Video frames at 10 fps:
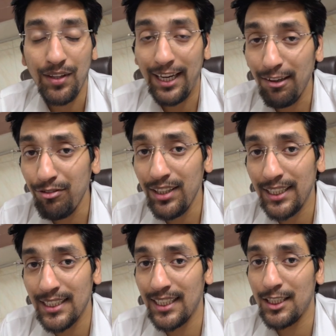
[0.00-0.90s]
If the
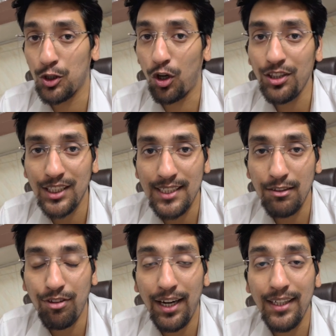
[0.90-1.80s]
reason is not
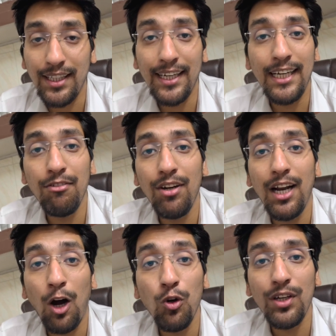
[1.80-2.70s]
justified, then he will
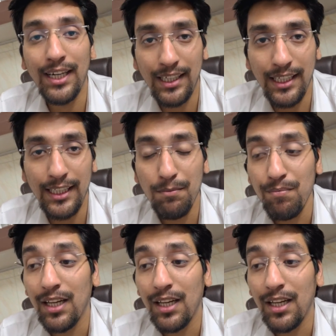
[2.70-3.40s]
outrightly